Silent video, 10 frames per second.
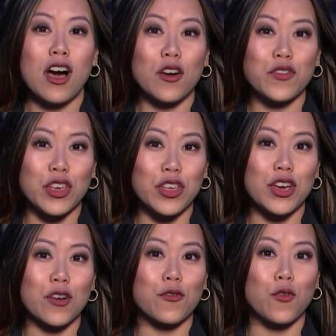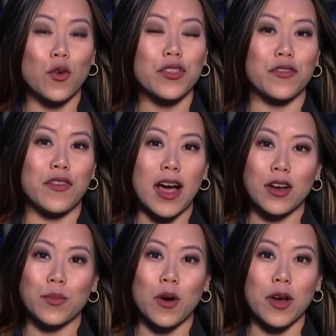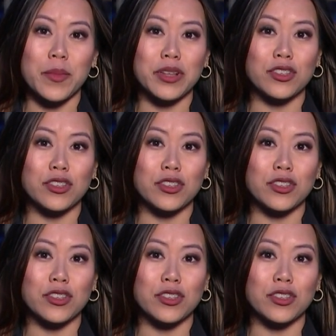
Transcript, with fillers: of the year for the fire department.